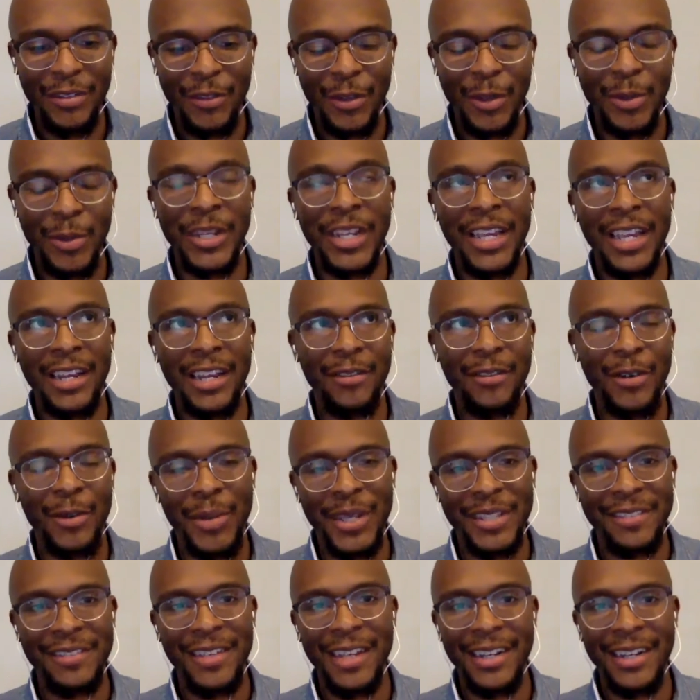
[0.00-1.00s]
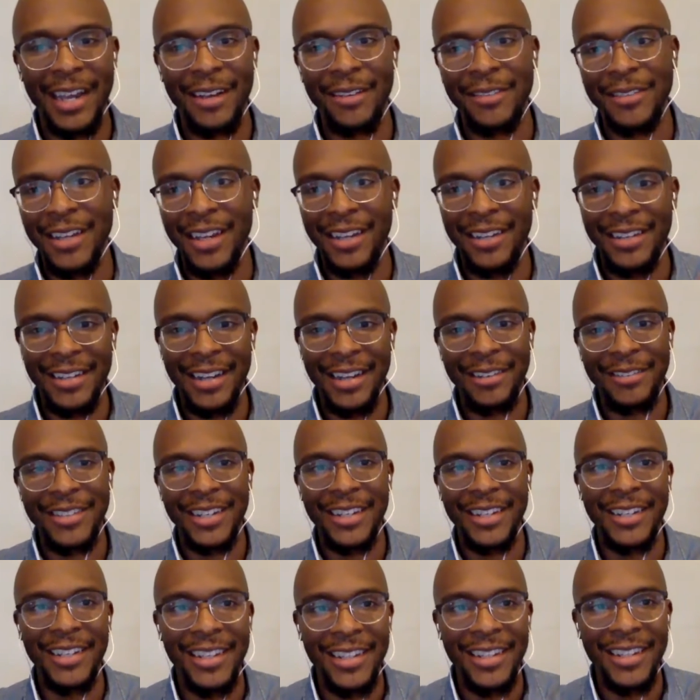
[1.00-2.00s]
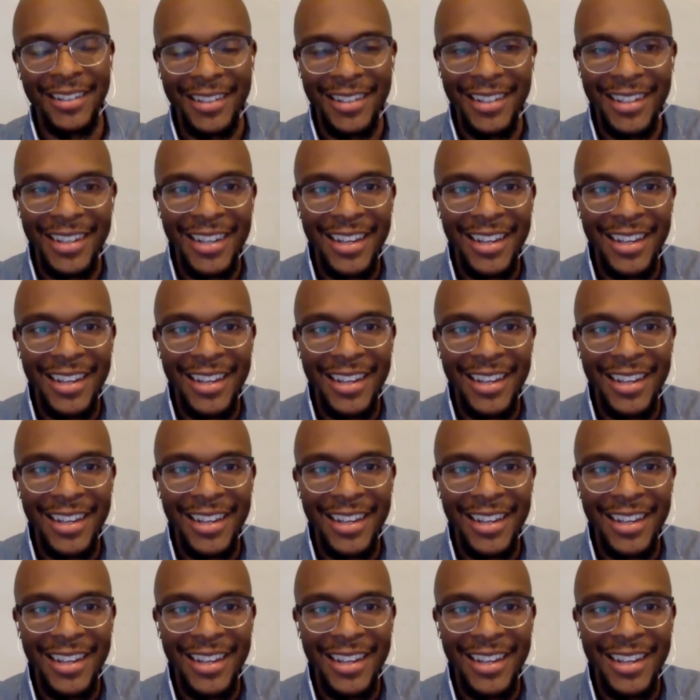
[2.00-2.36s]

communicating from inside to outside and outside to in.